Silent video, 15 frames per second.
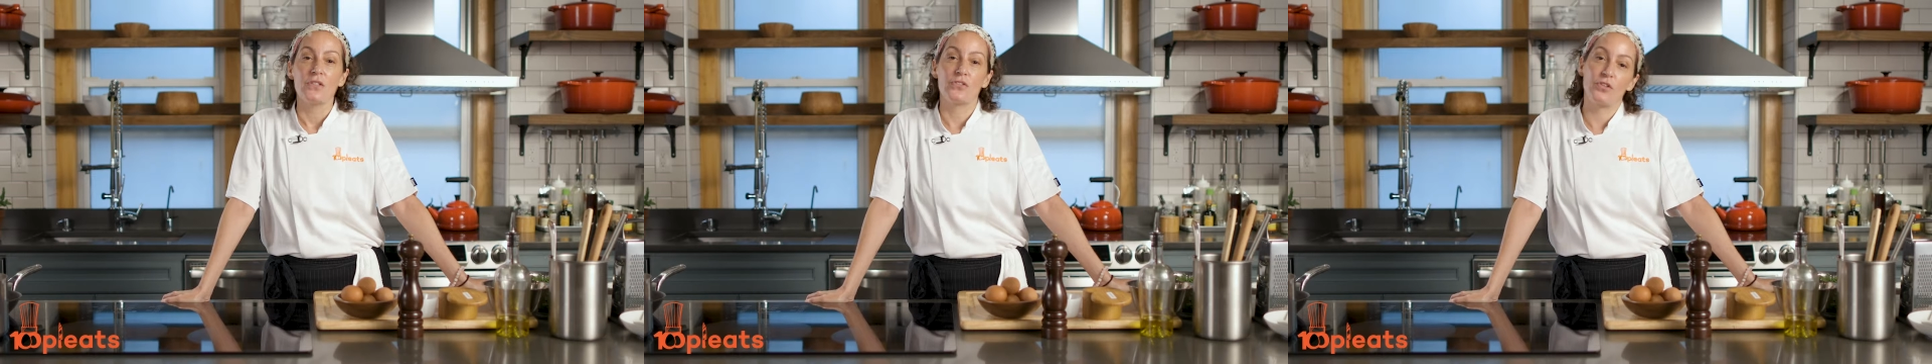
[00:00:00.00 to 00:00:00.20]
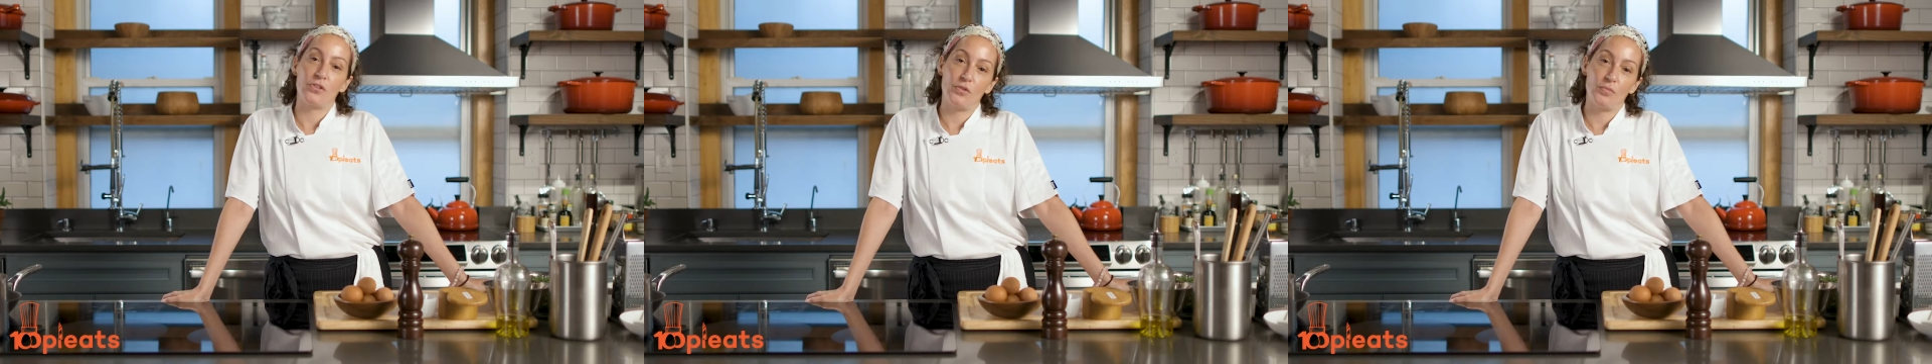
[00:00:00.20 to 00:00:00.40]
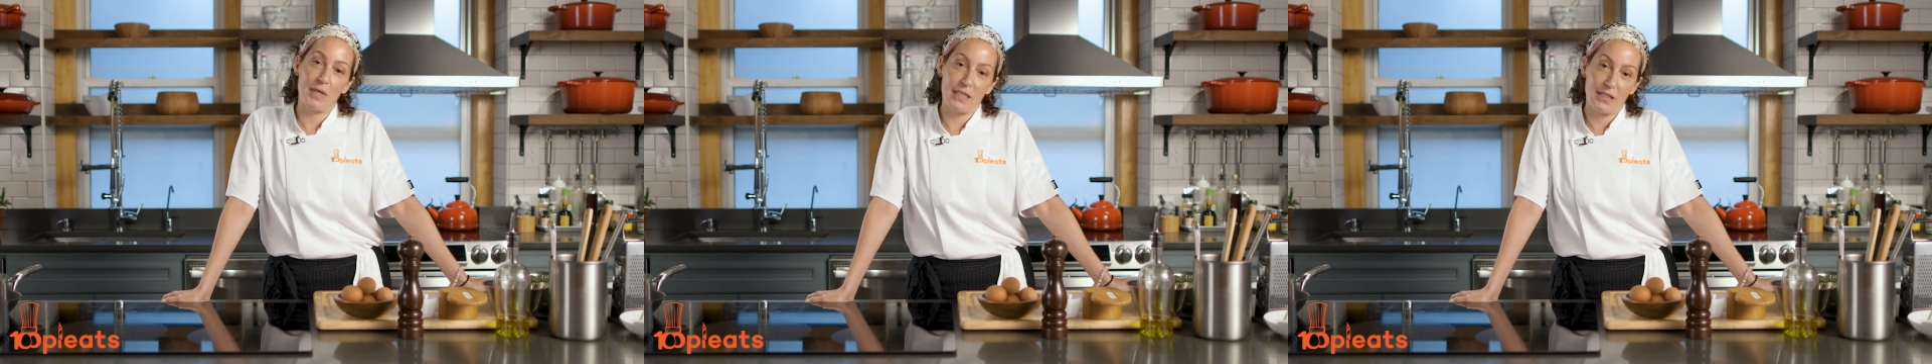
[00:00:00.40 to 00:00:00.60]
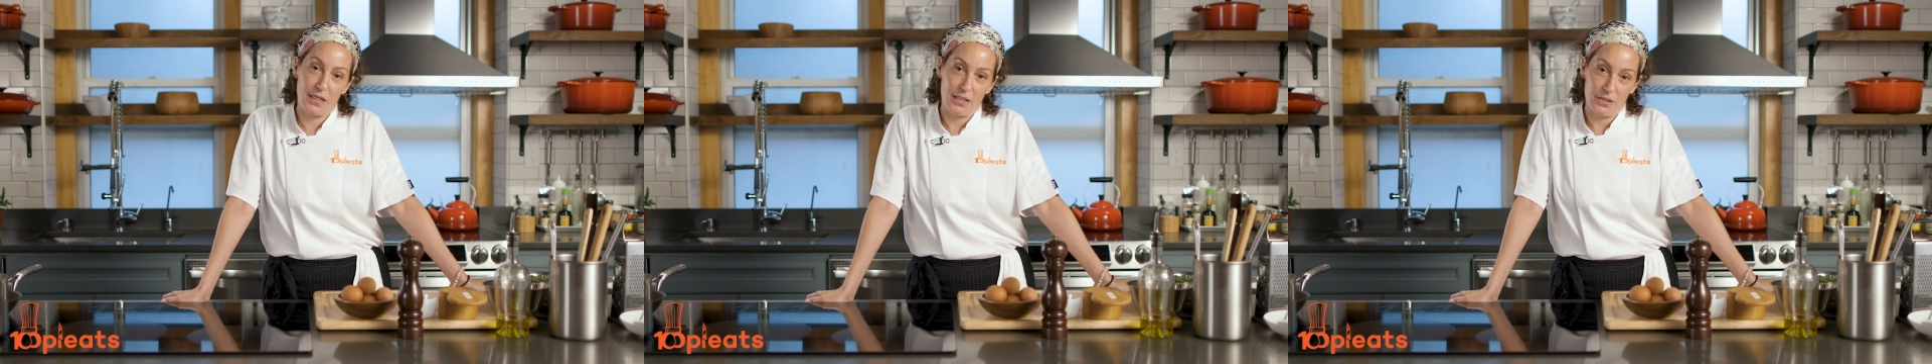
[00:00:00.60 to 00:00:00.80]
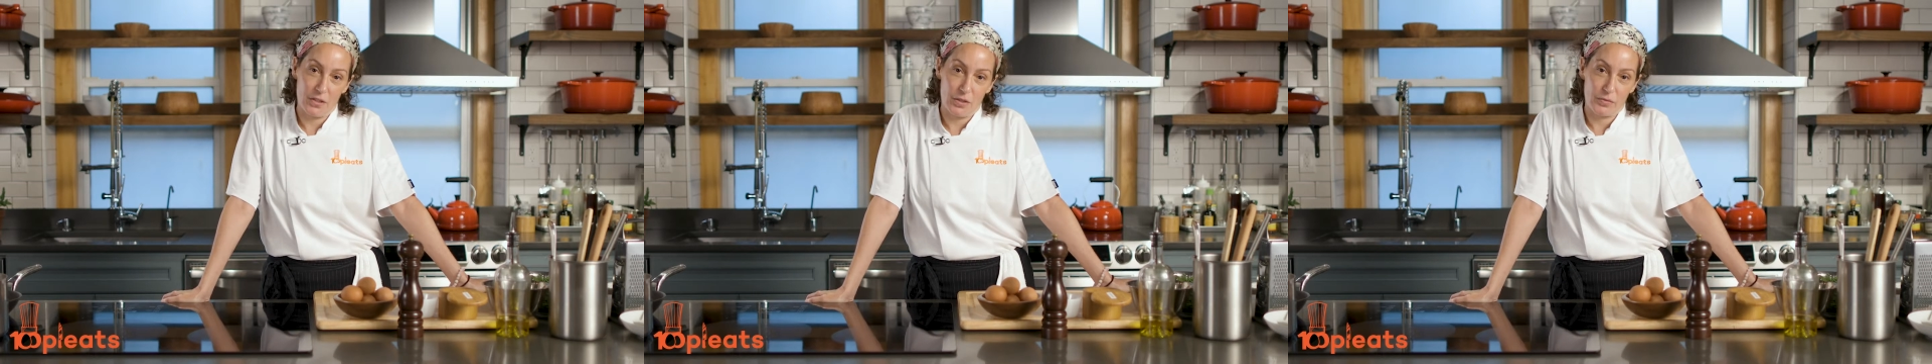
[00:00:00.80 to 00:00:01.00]
So you may
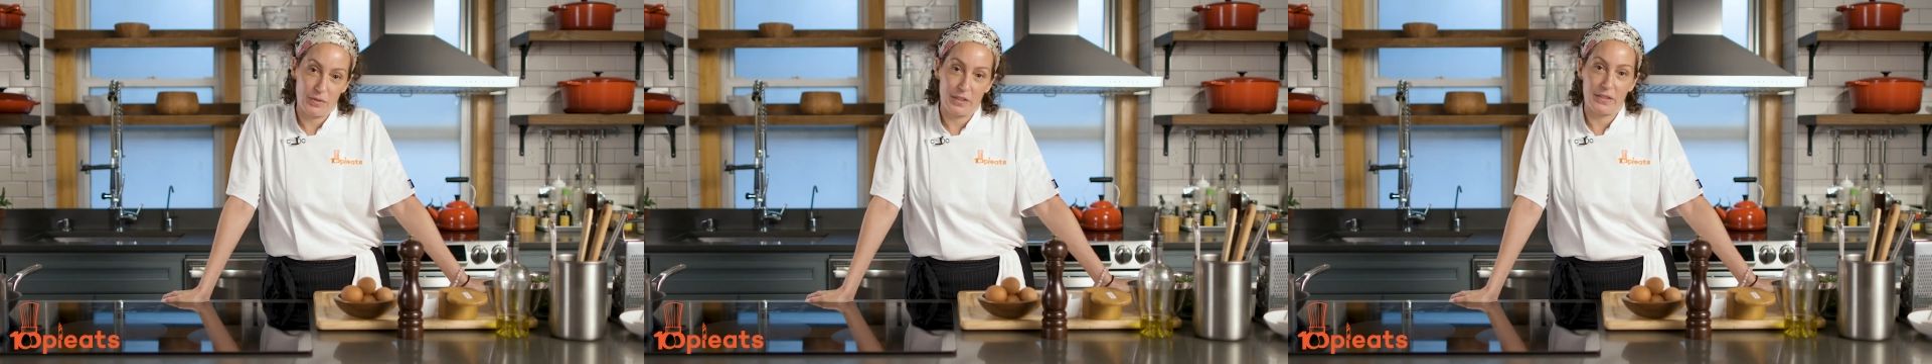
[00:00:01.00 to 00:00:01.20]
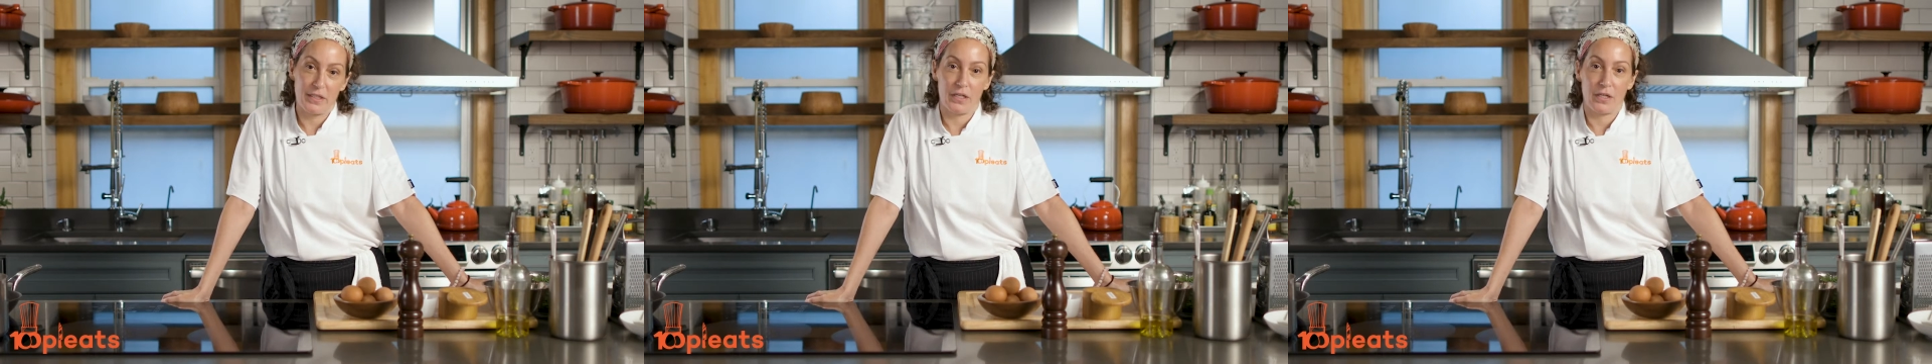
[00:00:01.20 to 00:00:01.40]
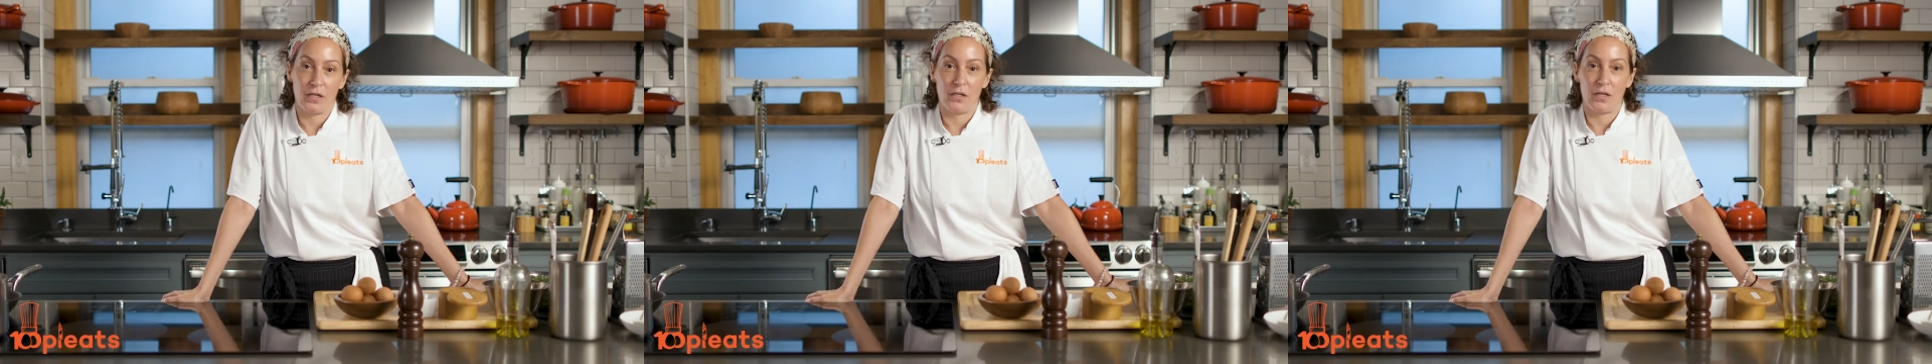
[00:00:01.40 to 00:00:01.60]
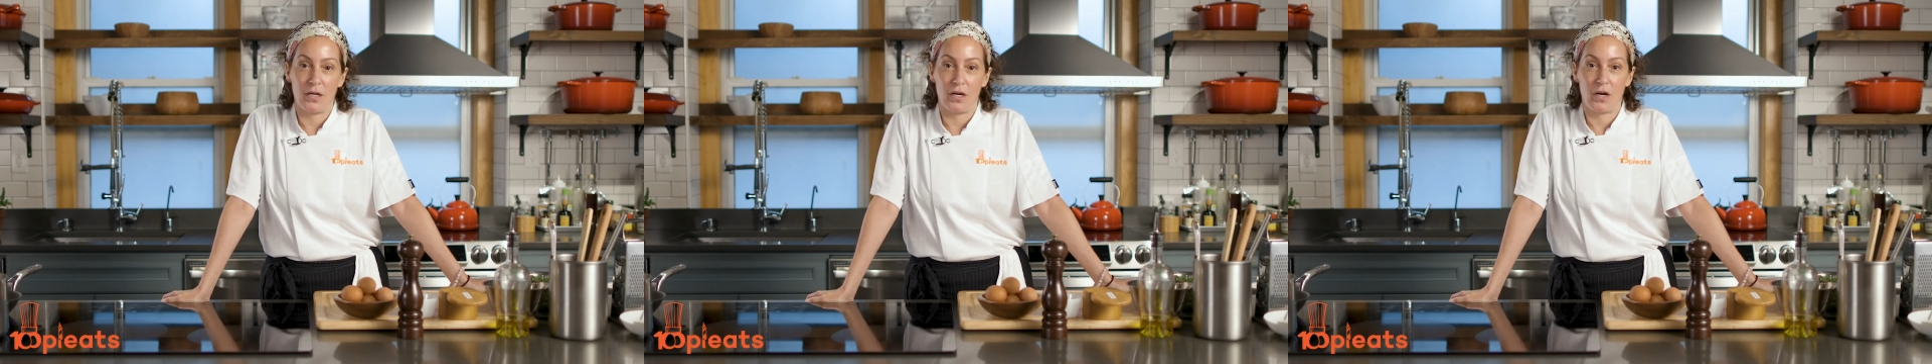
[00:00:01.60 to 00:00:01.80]
not know that there